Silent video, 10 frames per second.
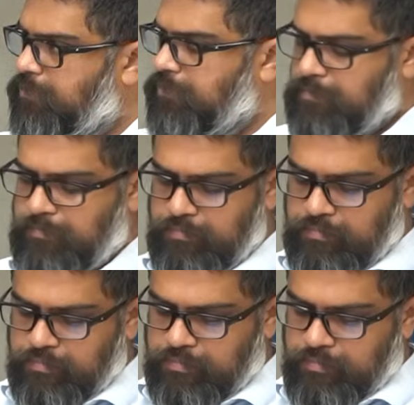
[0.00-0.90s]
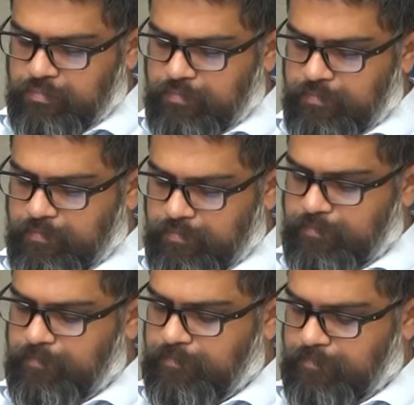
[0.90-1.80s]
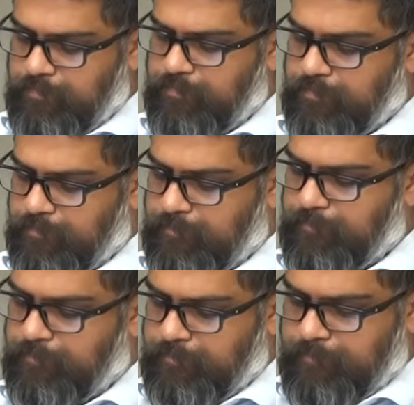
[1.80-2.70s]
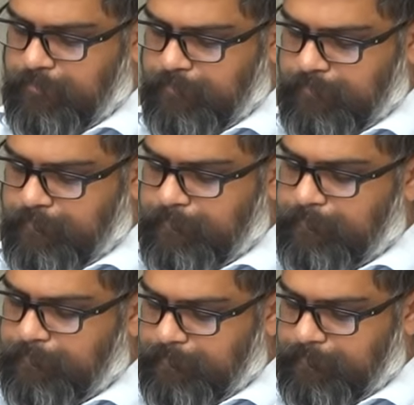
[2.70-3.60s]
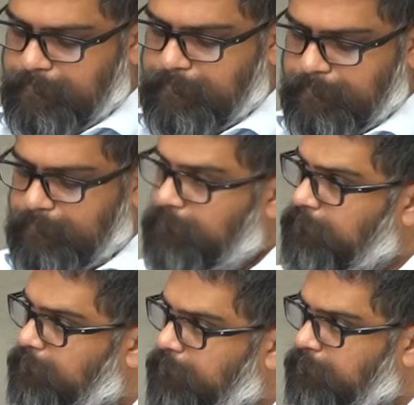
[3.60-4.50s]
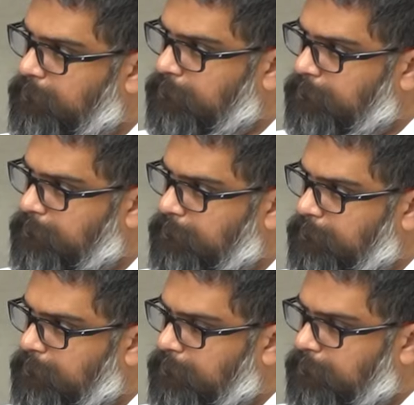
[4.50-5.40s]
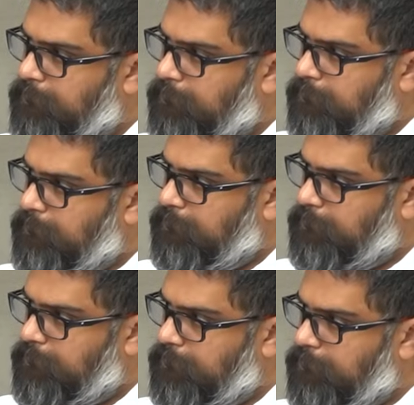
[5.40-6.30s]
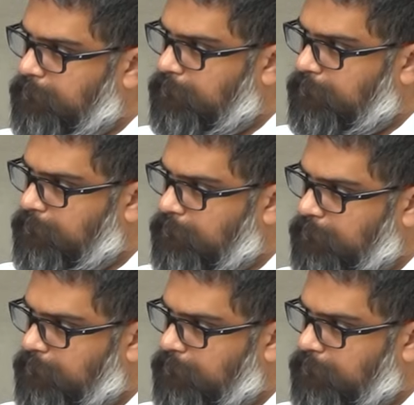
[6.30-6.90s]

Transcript: (not speaking)